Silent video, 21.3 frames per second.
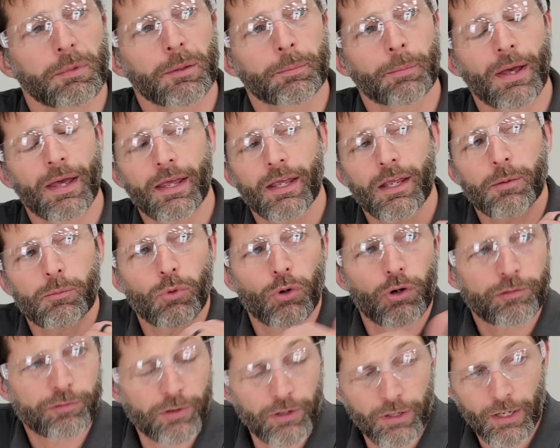be paying more
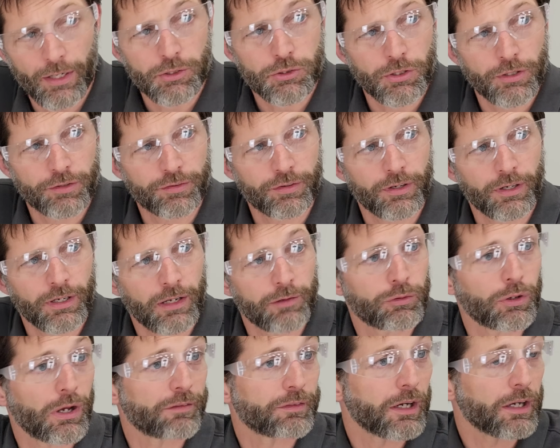for electricity if
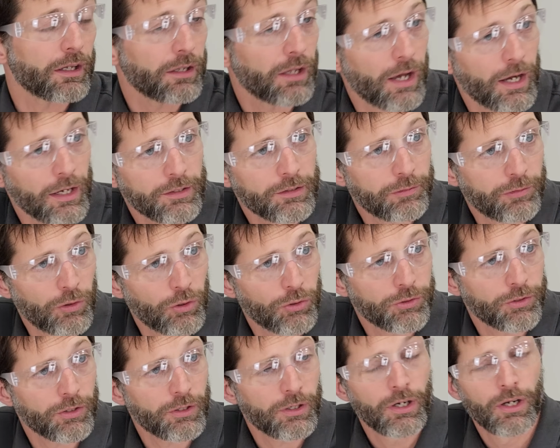you have a clogged
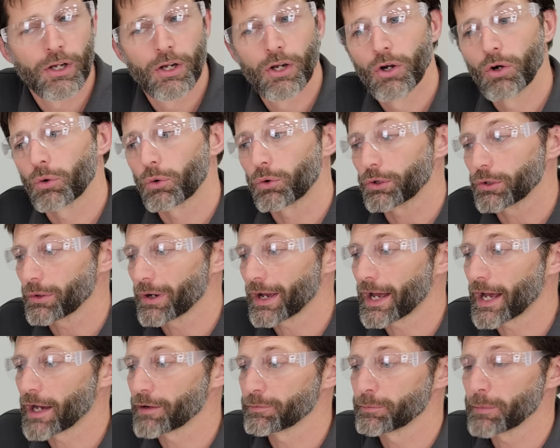filter, or you
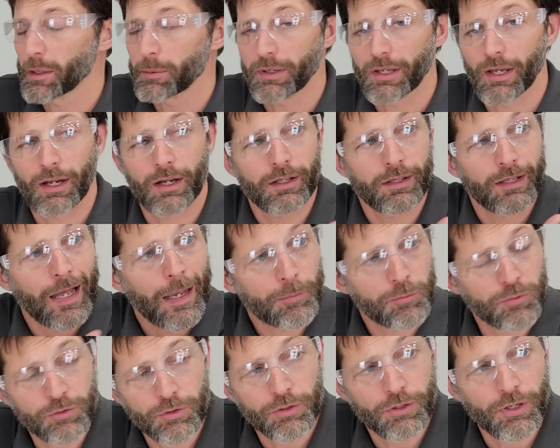have maybe a
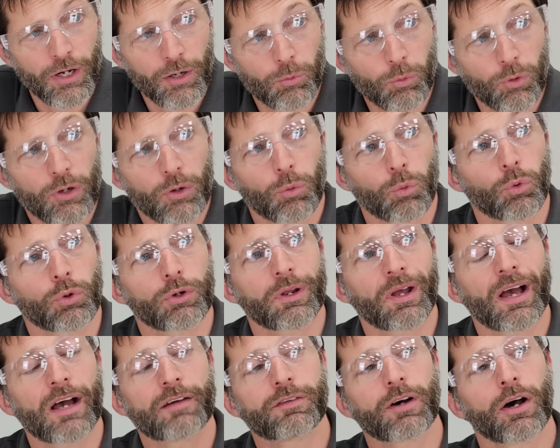collapse in your ductwork, or you
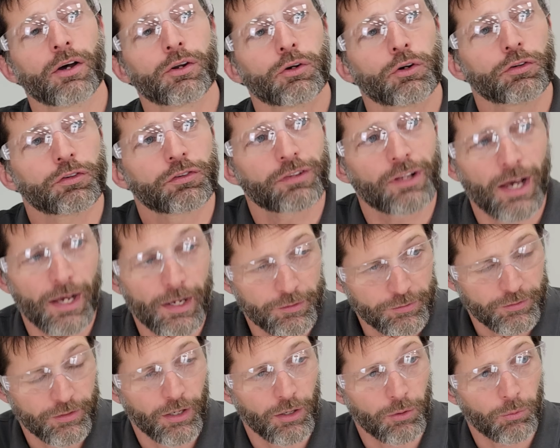have
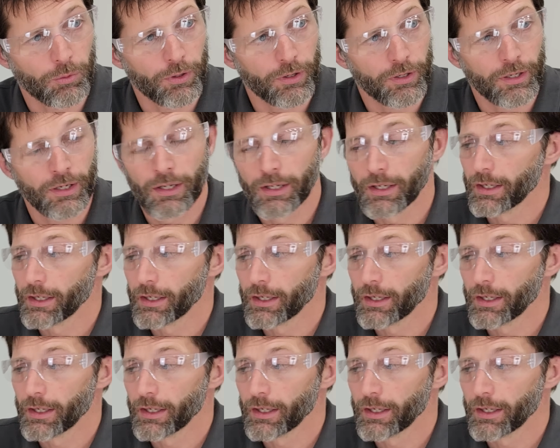undersized ductwork,